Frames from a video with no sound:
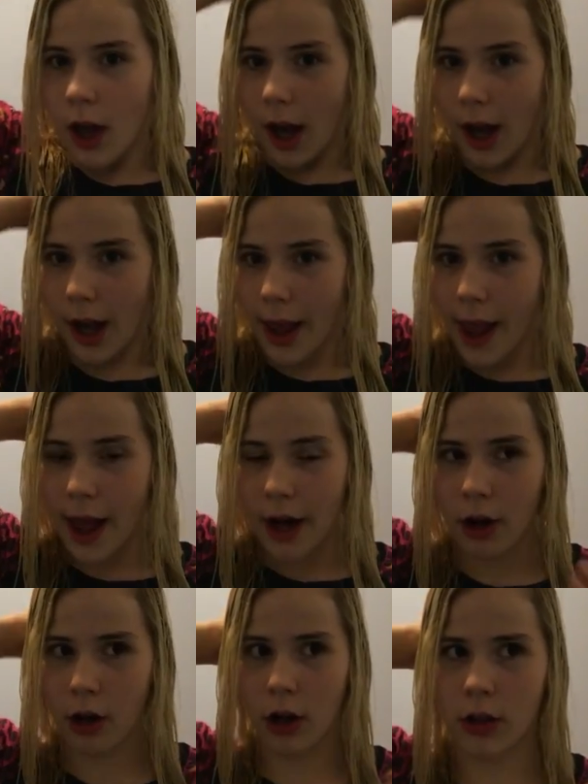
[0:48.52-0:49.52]
I
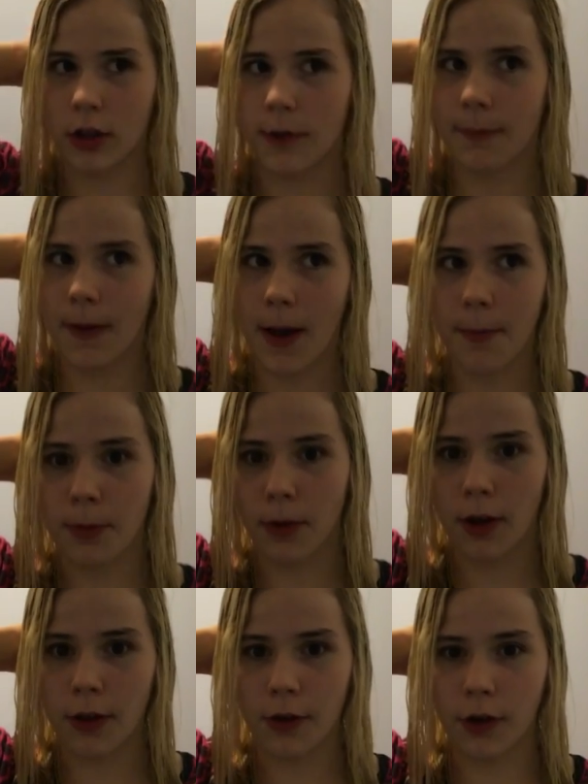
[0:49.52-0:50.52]
had hooked my
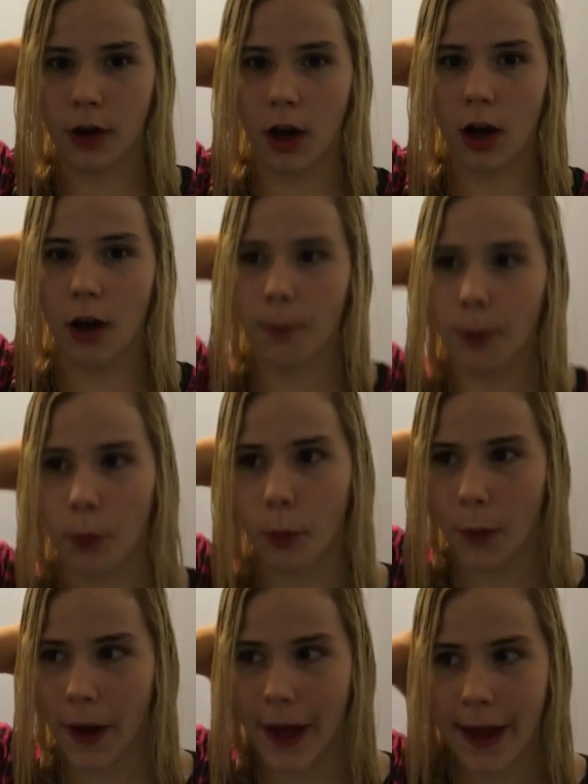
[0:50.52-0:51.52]
brother up
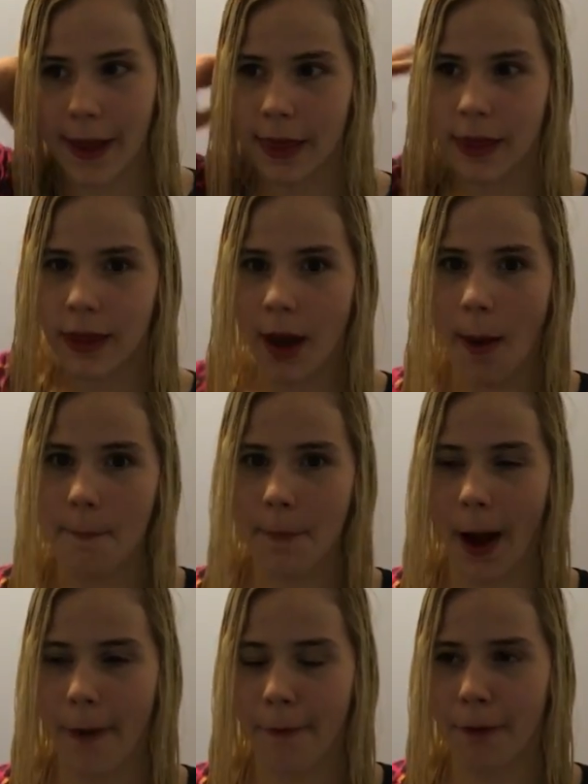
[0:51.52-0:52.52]
with
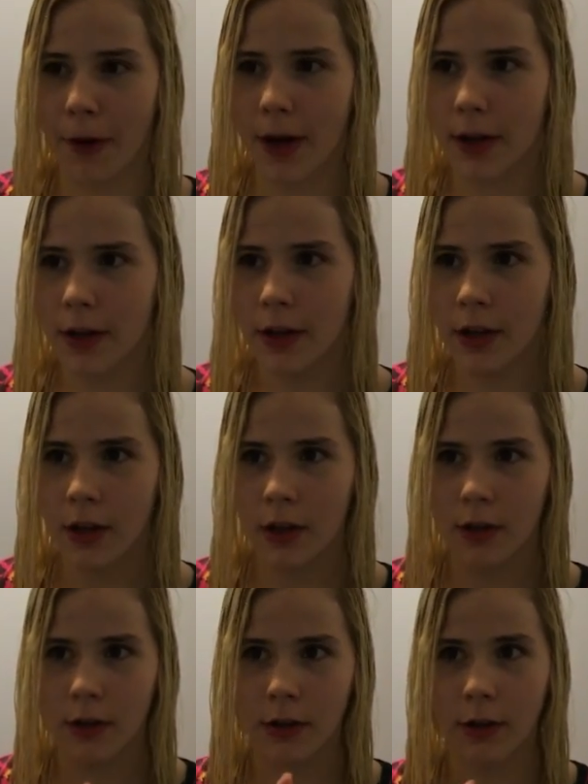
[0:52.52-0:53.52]
my friend,
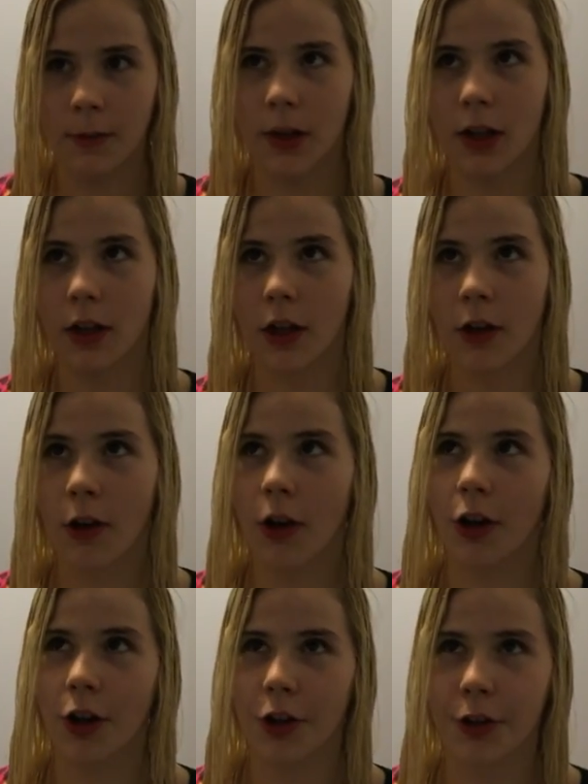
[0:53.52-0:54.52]
we're going to
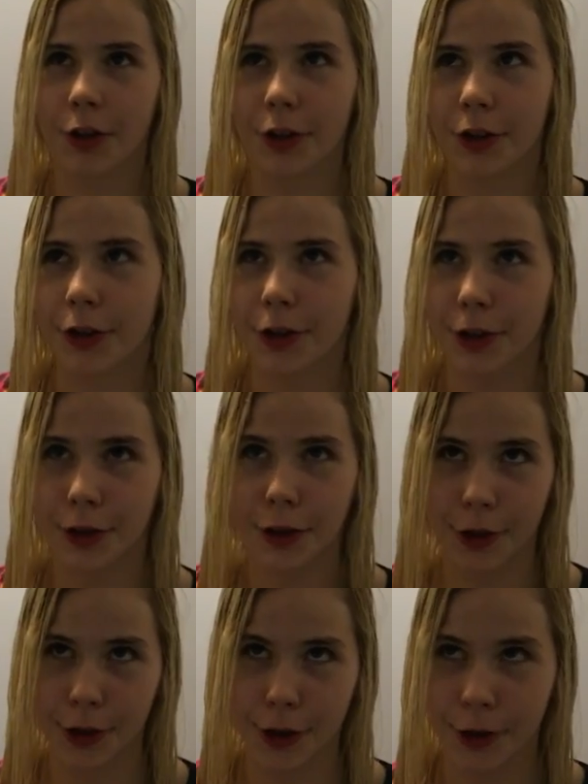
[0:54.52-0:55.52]
call
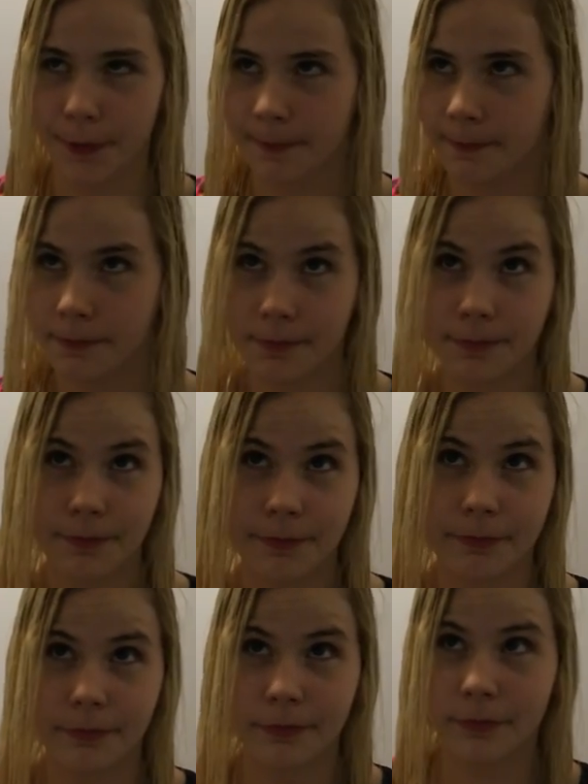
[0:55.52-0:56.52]
her
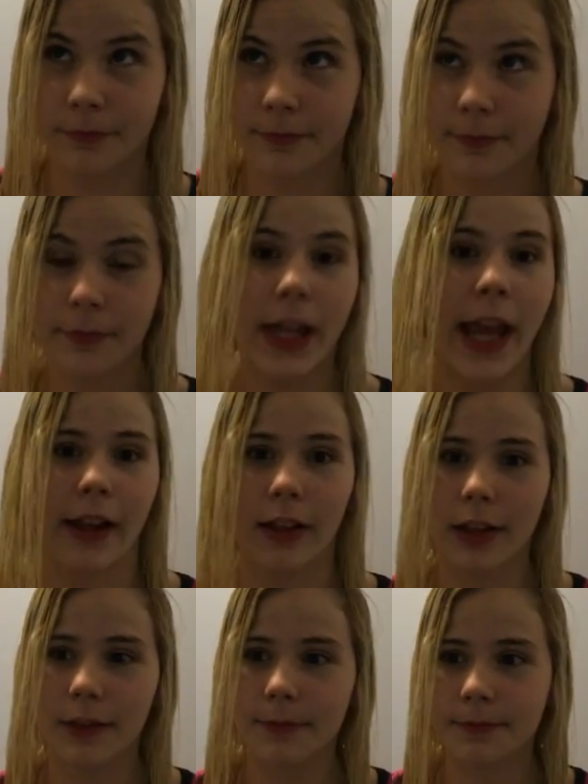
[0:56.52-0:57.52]

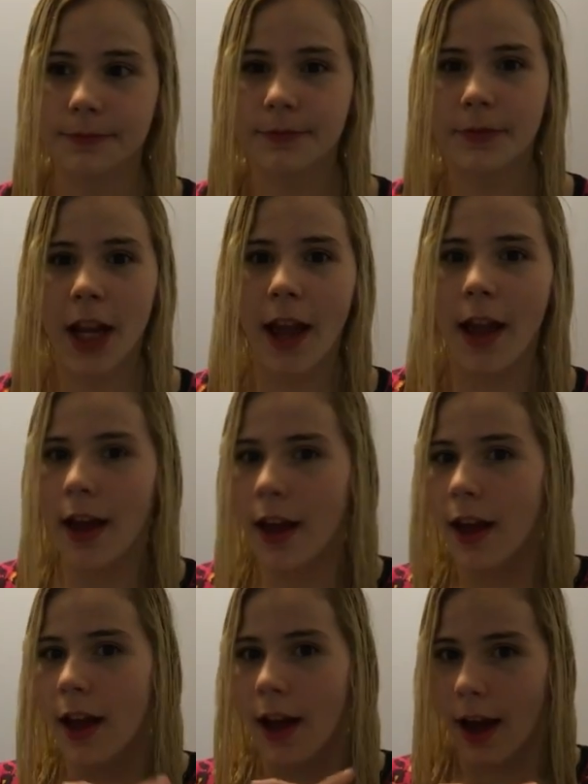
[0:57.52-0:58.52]
Michaela.
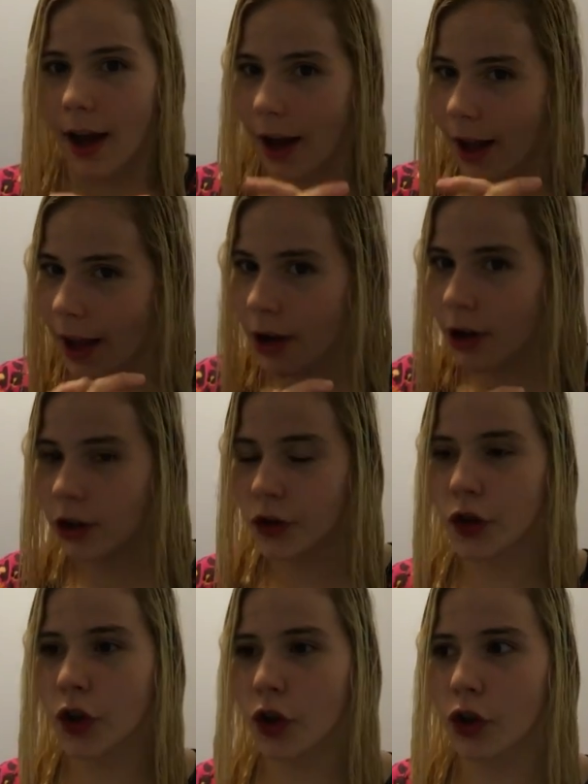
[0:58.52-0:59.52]
I had
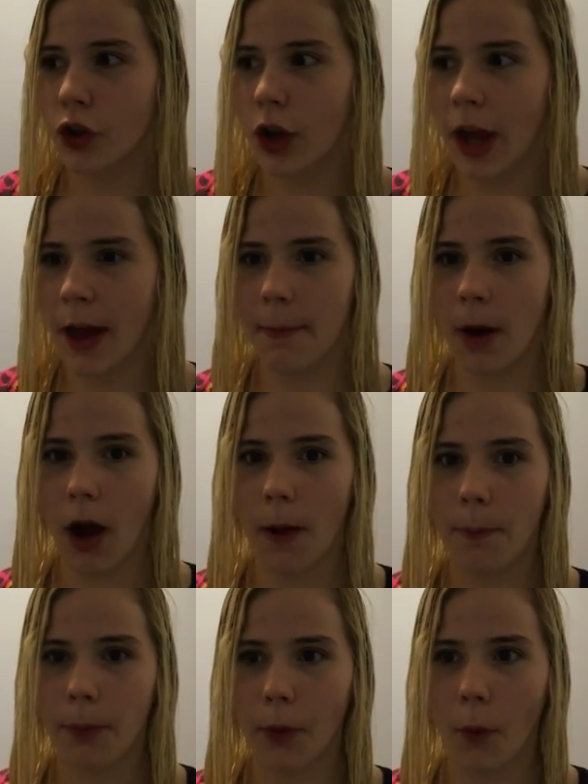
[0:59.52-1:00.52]
hooked him
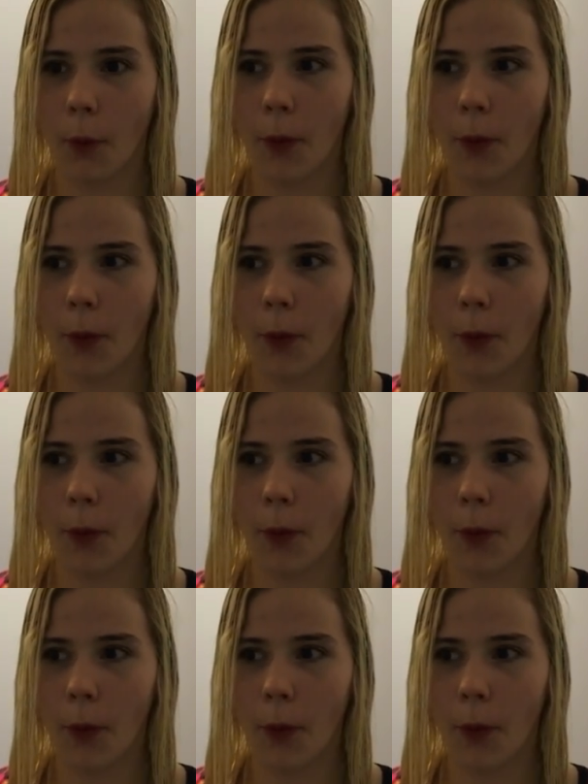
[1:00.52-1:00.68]
up